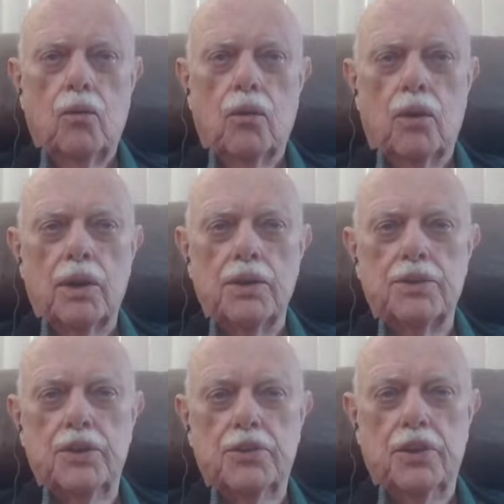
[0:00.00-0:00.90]
Well,
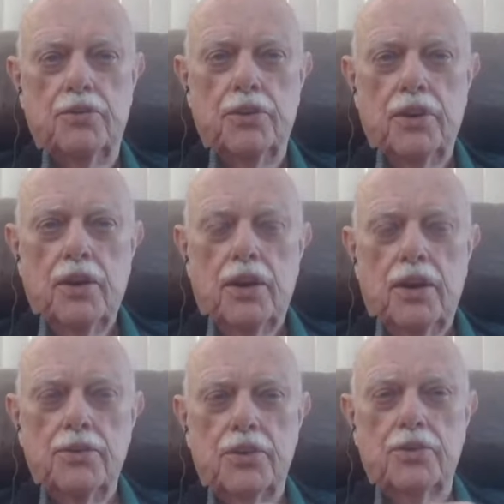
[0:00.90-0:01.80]
is this the
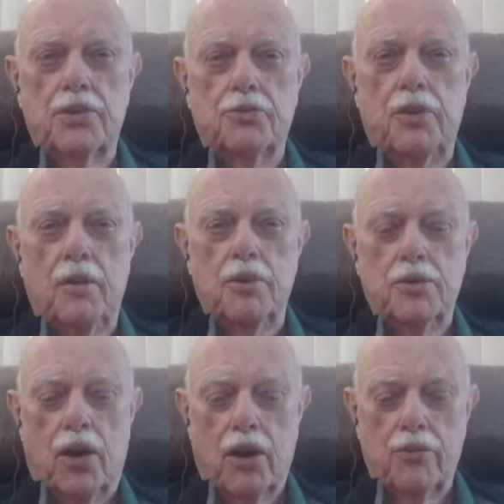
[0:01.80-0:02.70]

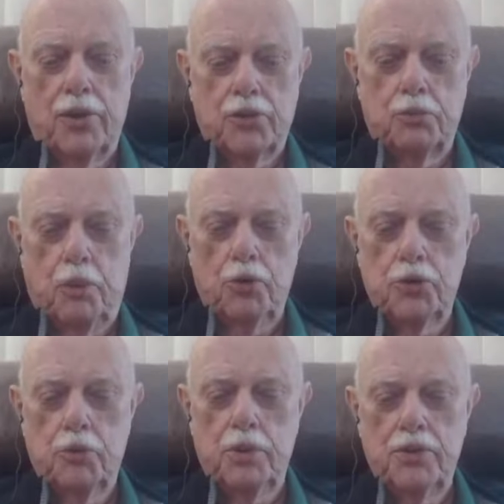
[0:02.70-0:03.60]
famous RF
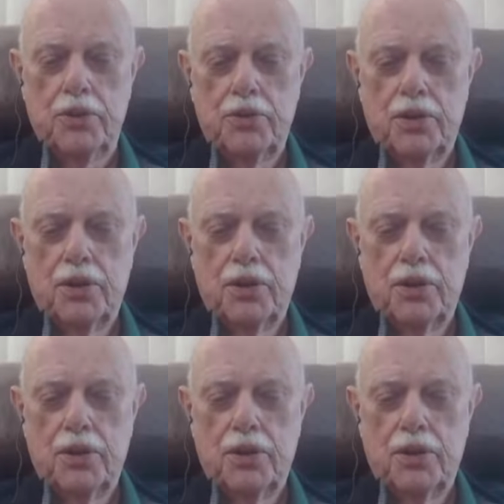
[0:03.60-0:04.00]
exposure business?